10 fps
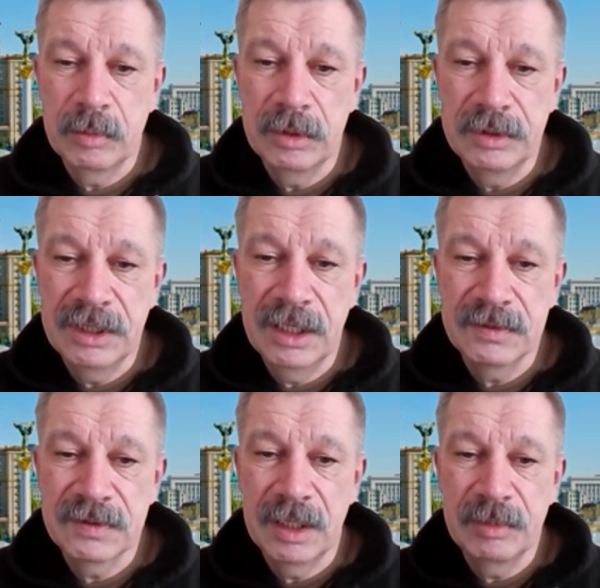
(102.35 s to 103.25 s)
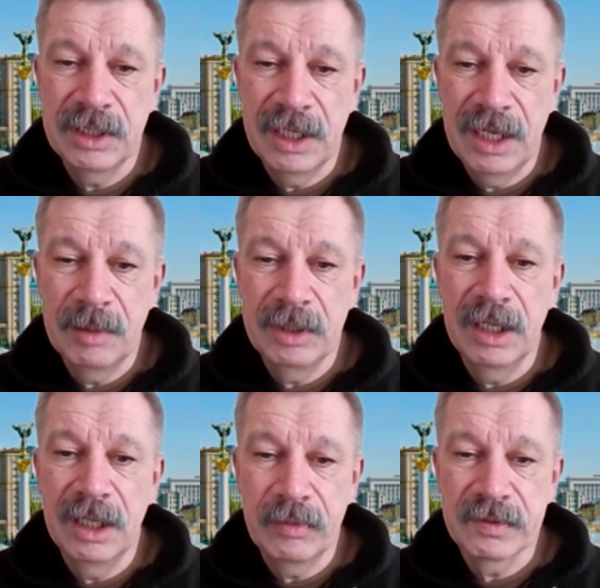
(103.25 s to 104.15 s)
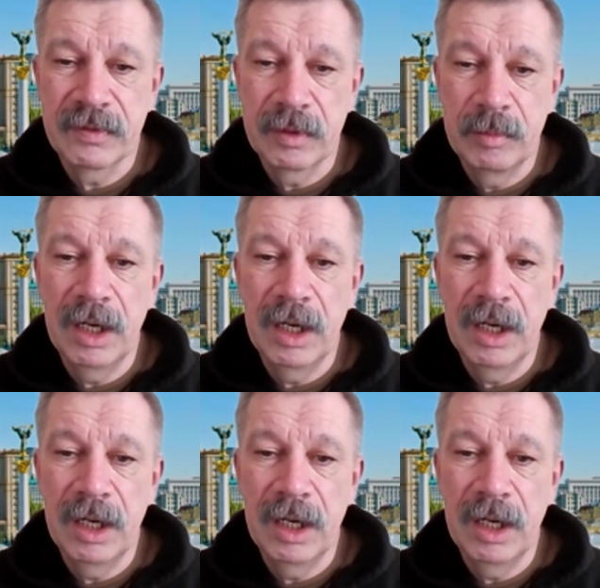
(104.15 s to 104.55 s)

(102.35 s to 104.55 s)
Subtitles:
will take some time and efforts from